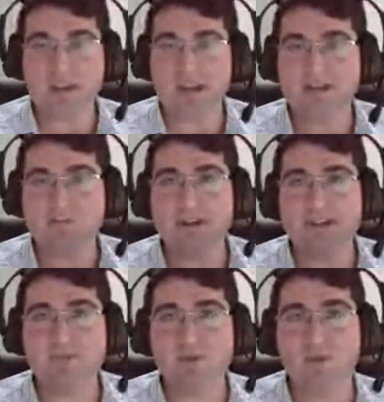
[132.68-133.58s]
It's pretty
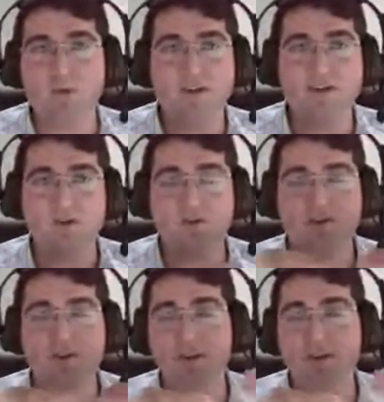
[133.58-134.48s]
simple. What we do is we
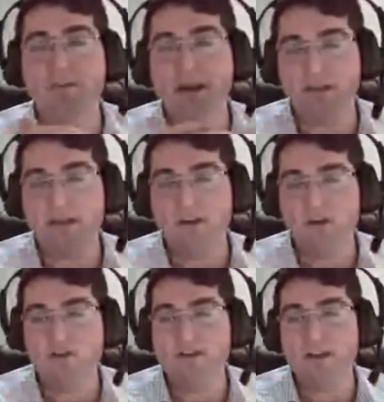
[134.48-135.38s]
fly the paddock
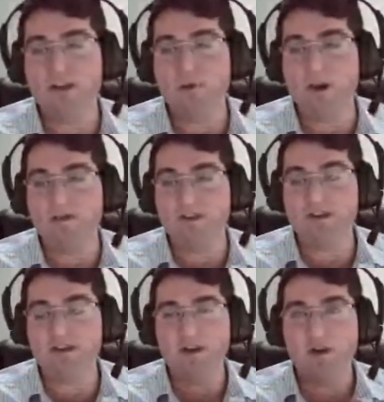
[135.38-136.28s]
using a
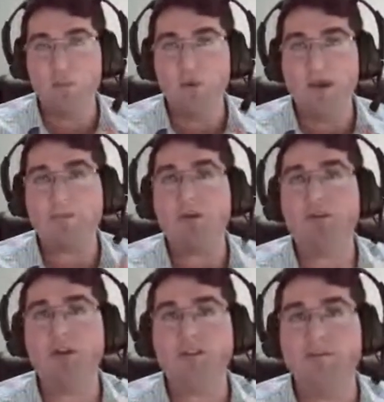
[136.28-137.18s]
UAV. We upload
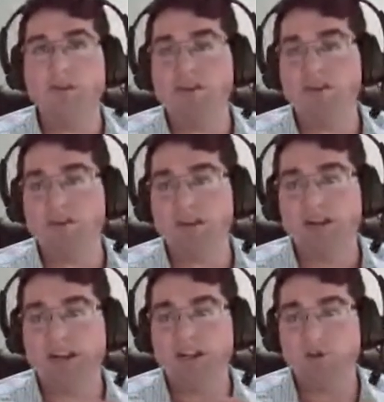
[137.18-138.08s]
those images
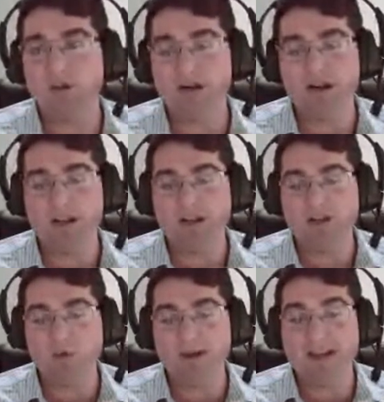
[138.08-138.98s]
into
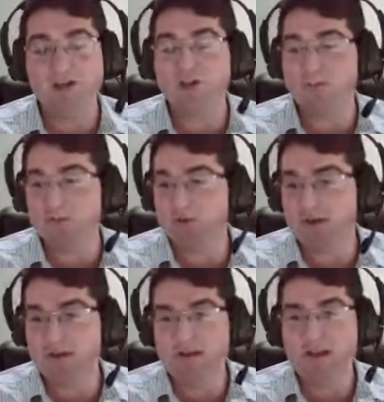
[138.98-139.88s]
an edge
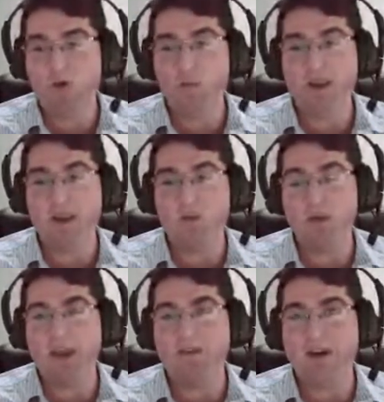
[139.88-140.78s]
computer where
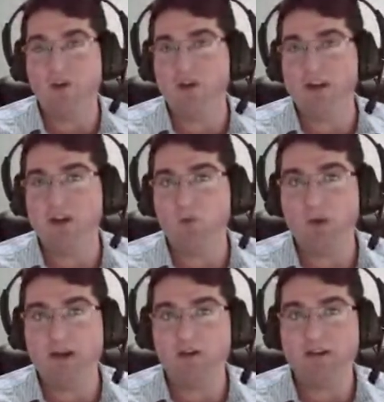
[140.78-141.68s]
we have our unique
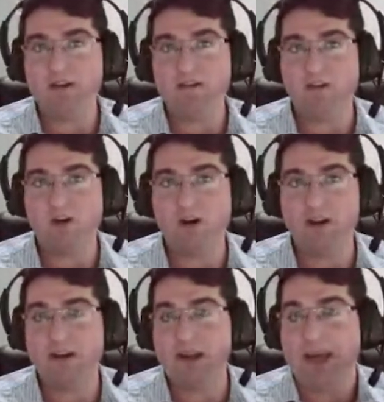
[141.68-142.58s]
weed
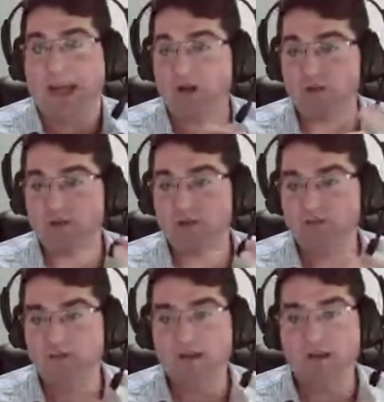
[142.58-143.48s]
identifying algorithm.